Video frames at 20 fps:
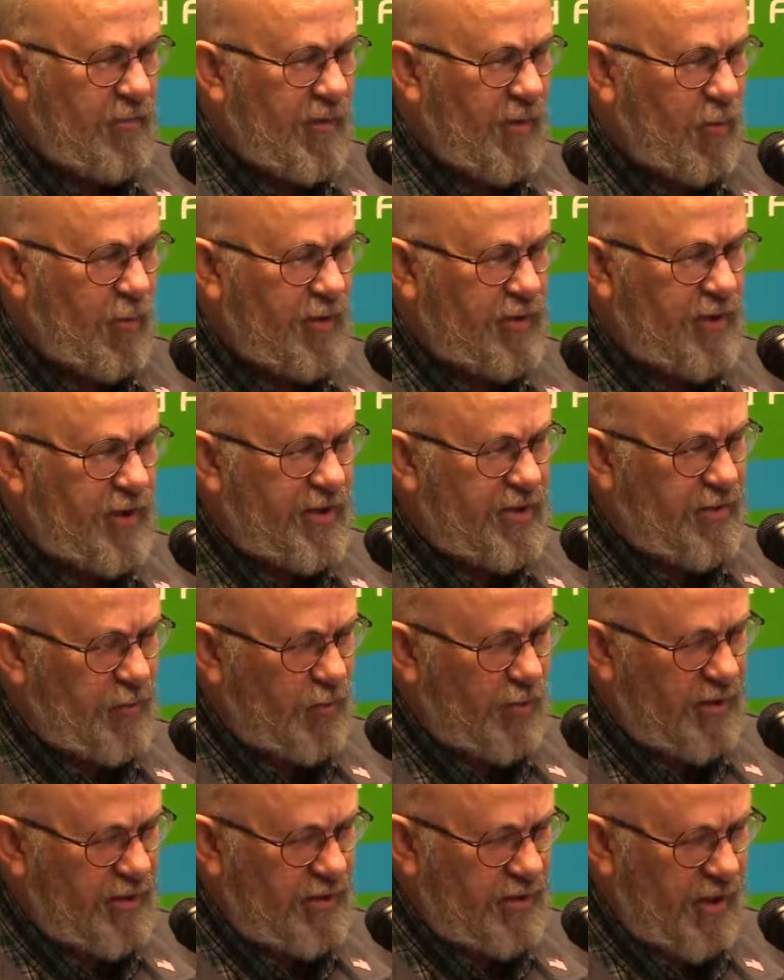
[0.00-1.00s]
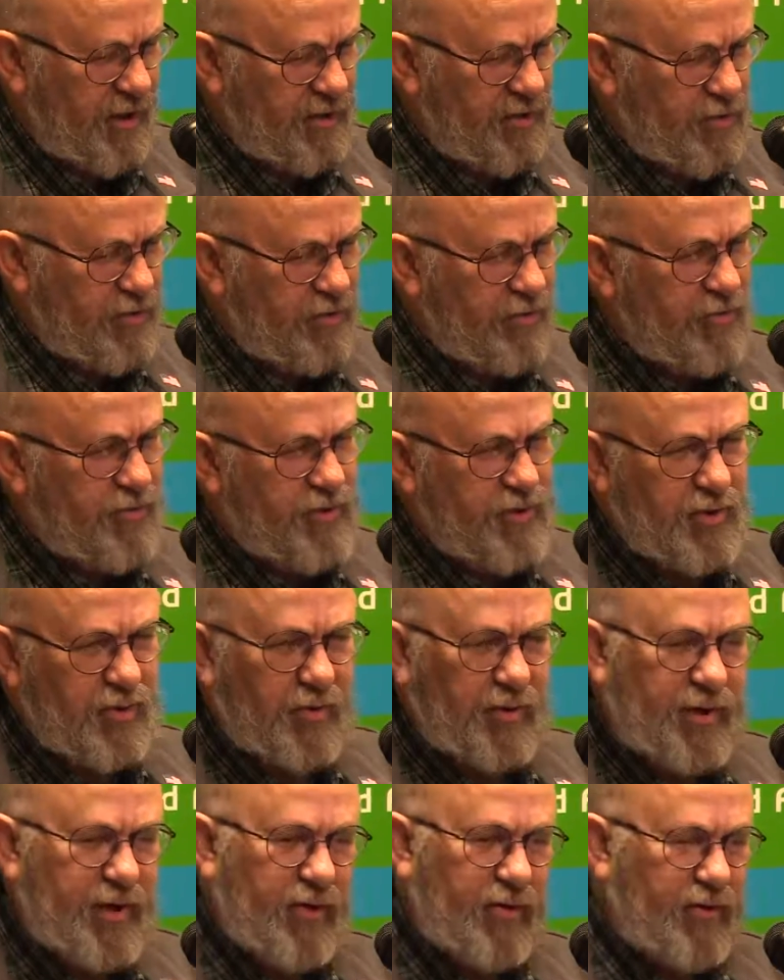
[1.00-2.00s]
But we teach them what size screws
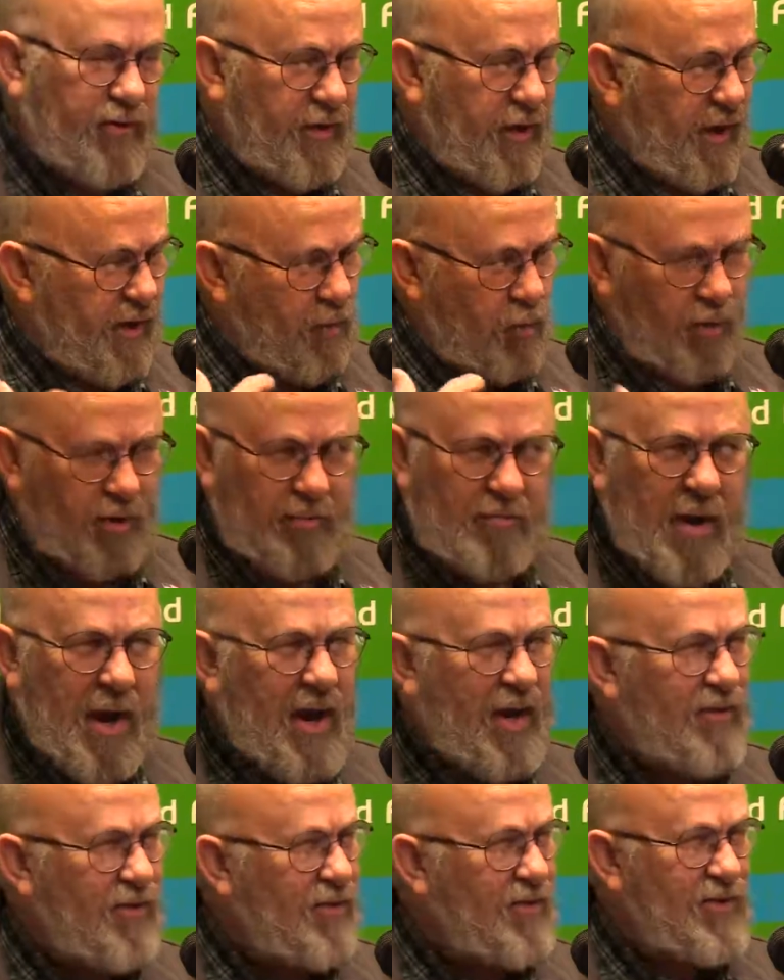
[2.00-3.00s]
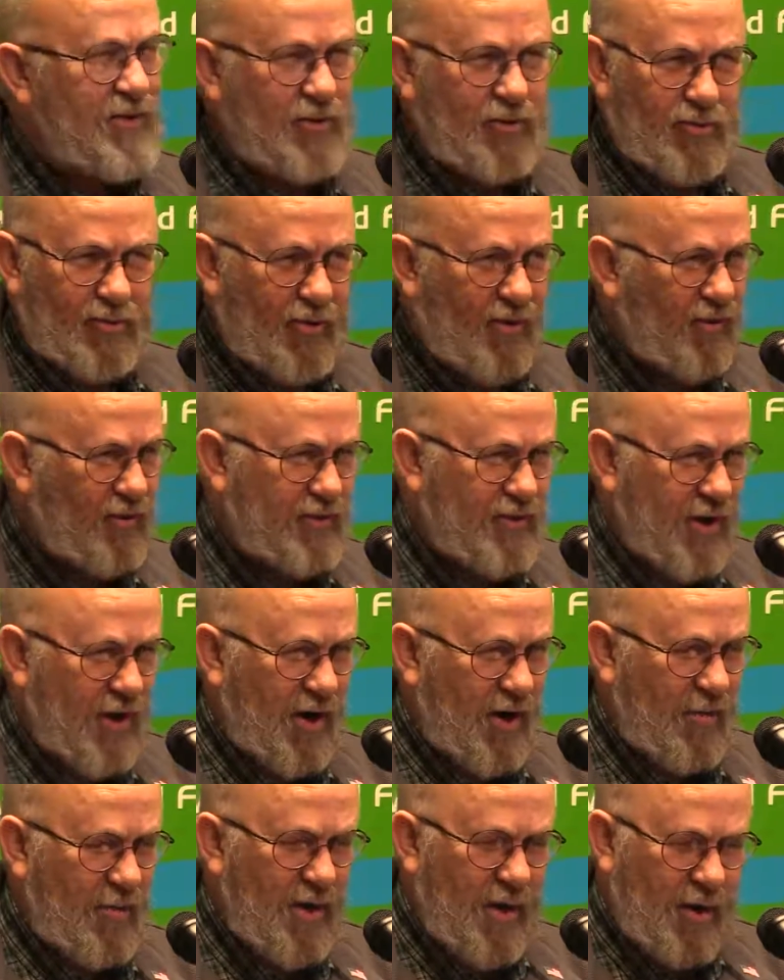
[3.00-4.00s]
go in here, and then I work math into it all the
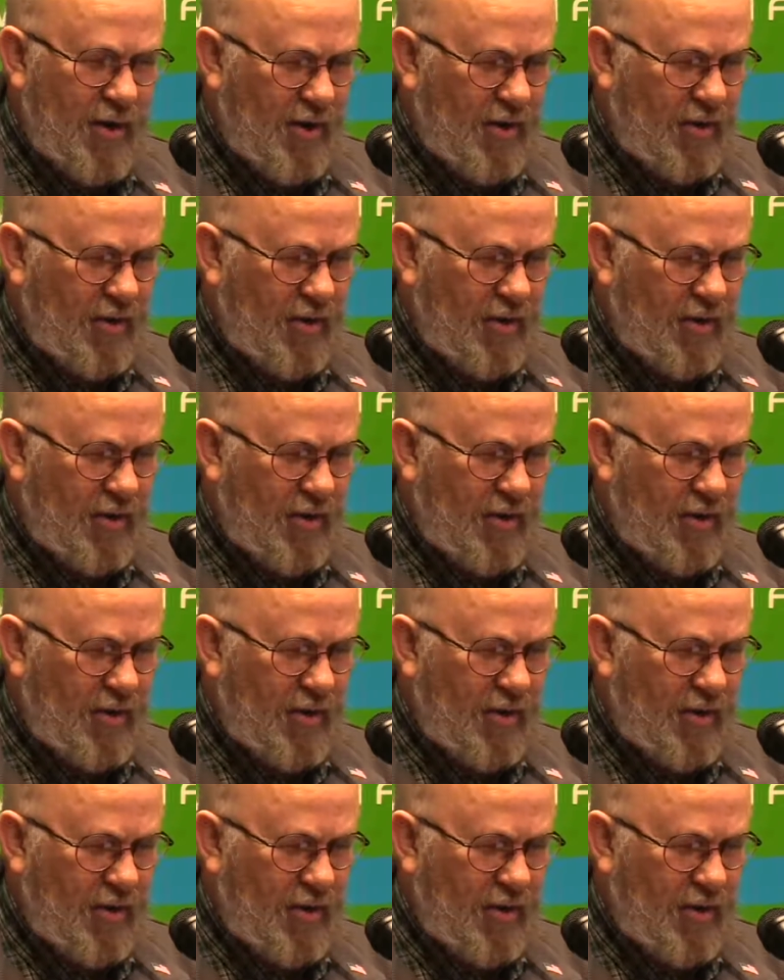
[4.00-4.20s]
time.